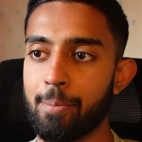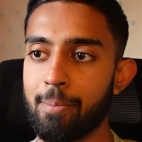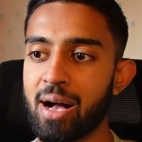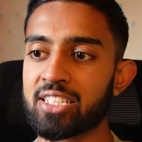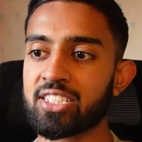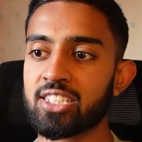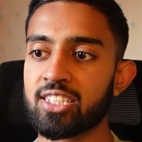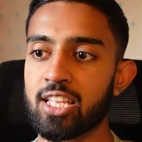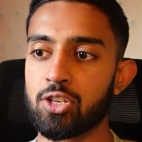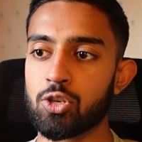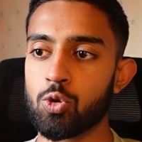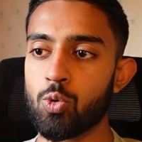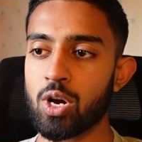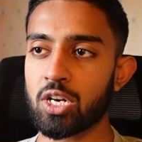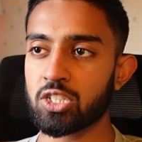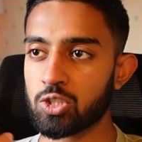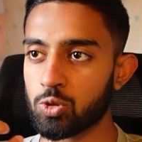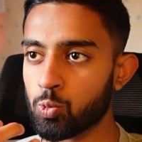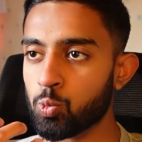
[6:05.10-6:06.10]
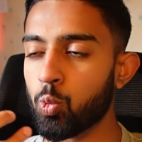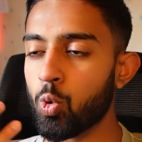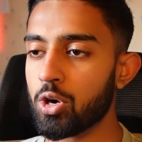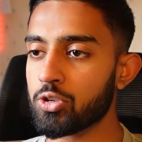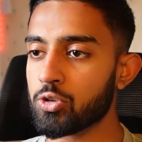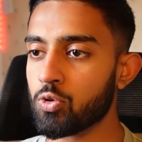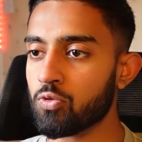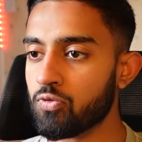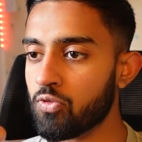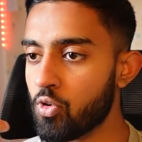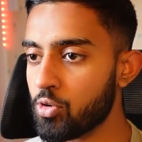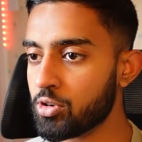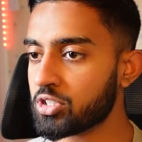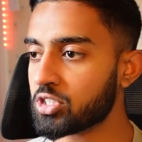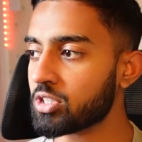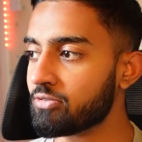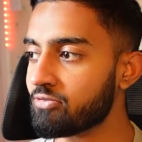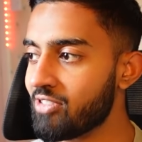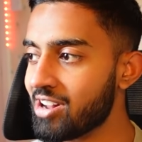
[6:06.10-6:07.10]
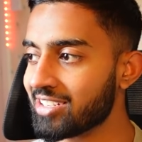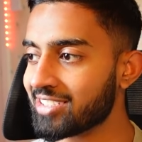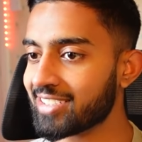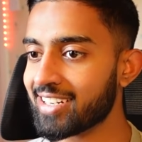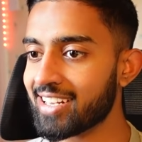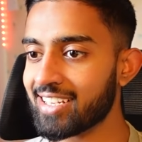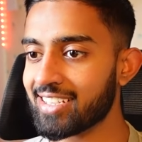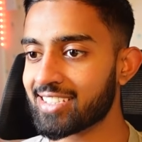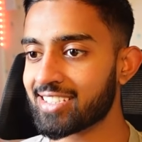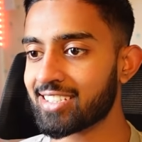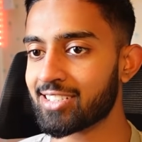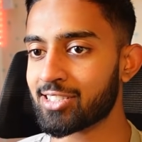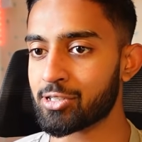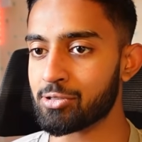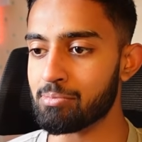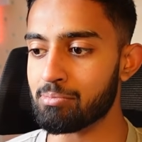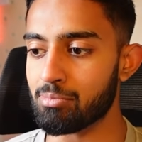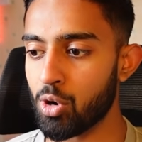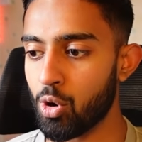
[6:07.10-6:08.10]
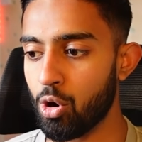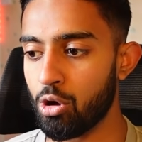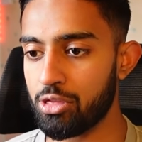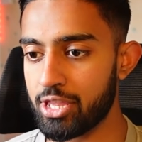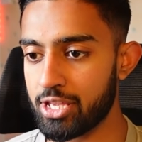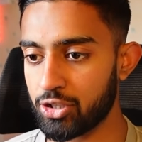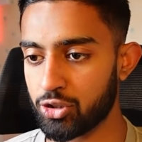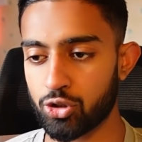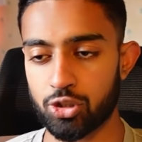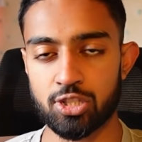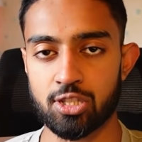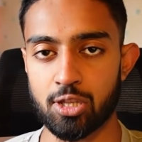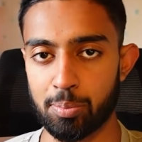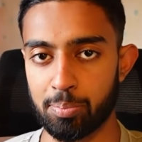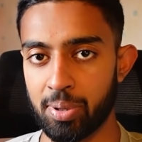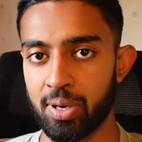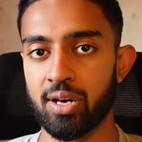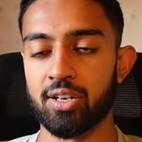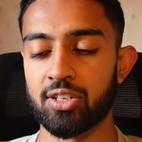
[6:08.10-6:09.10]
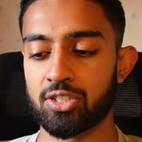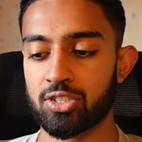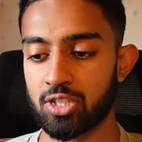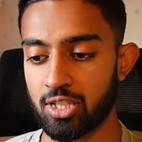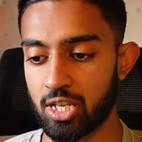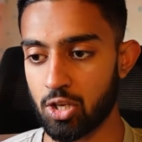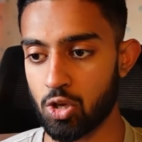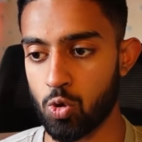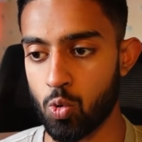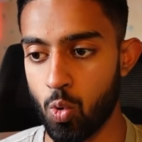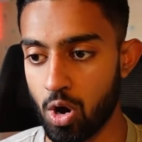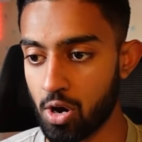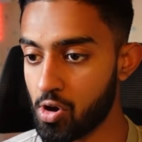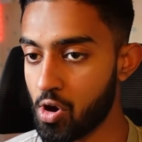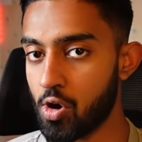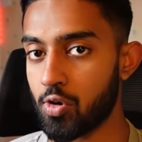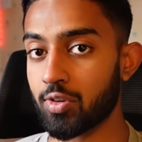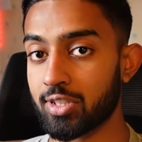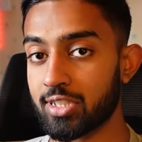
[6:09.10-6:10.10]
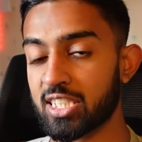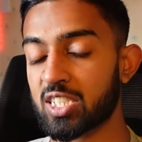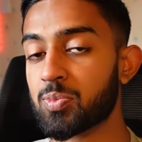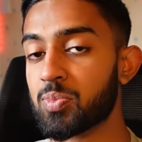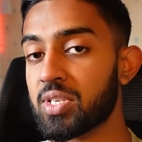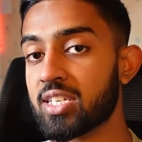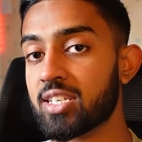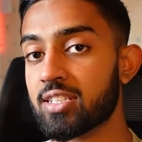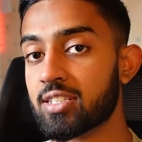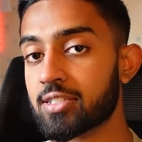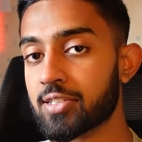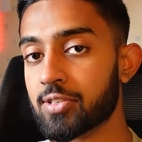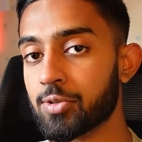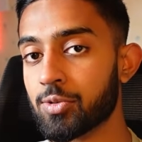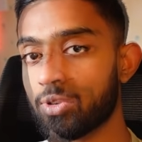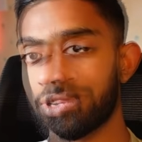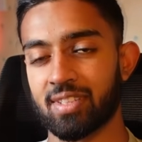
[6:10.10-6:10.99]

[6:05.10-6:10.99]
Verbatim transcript: Imagine that you actually want your voice to resonate to more than just the person that you are currently speaking to.